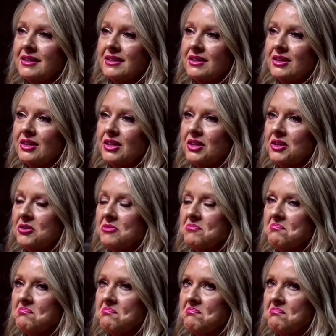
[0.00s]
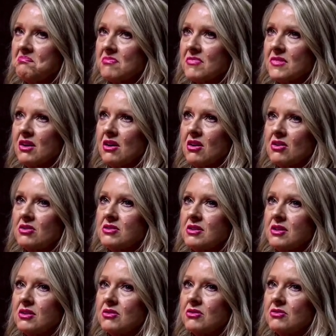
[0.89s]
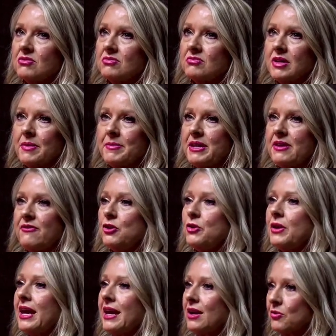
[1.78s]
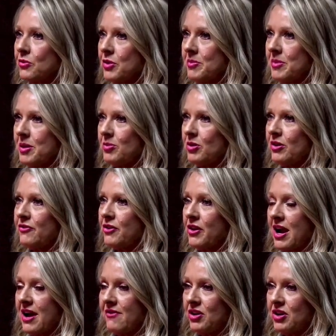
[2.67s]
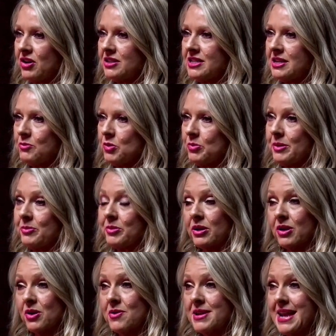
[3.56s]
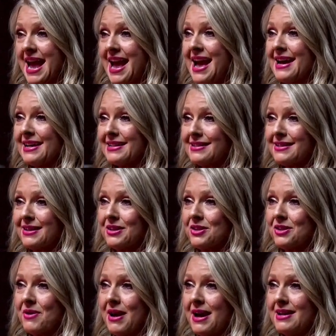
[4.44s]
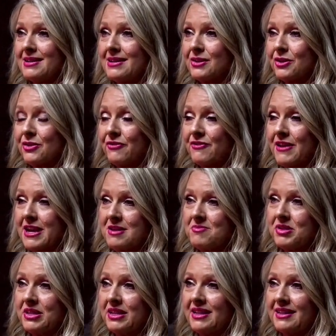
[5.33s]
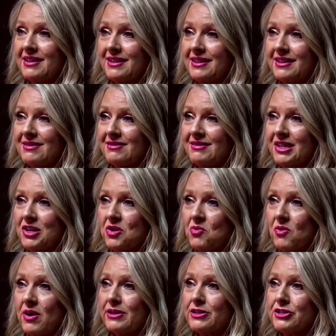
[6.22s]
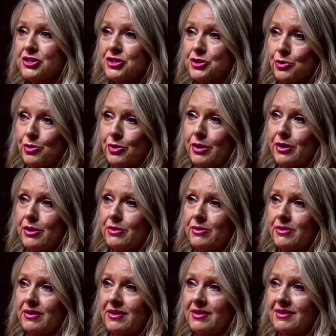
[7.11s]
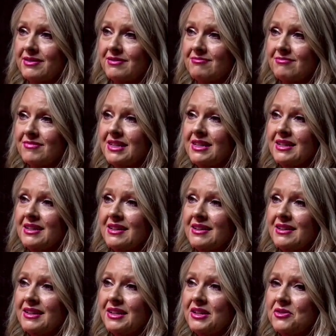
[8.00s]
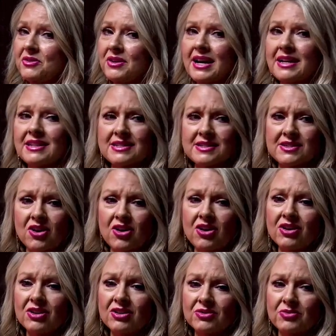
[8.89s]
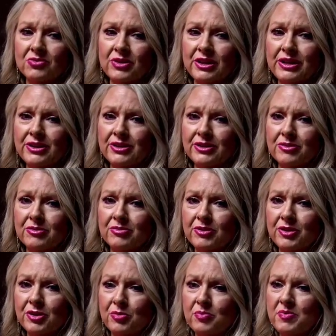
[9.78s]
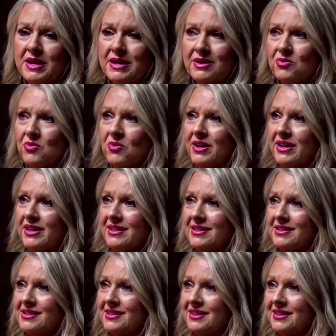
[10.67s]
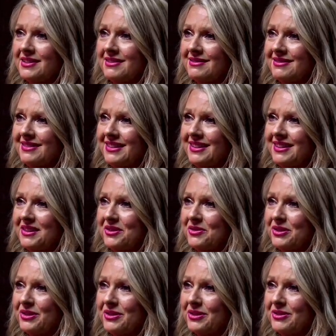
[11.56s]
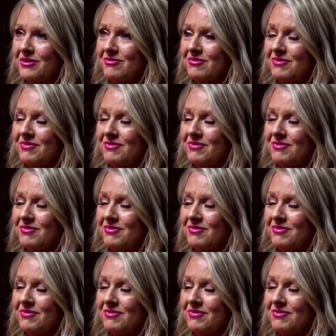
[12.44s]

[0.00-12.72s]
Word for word: you know, also, I mean, if you can't remember, if you're having a hard time, remember, go and ask, you know, ask mm-hmm. your family that, you know, watched you grow and, you know, kind of saw what your, your bent was and, you know, your,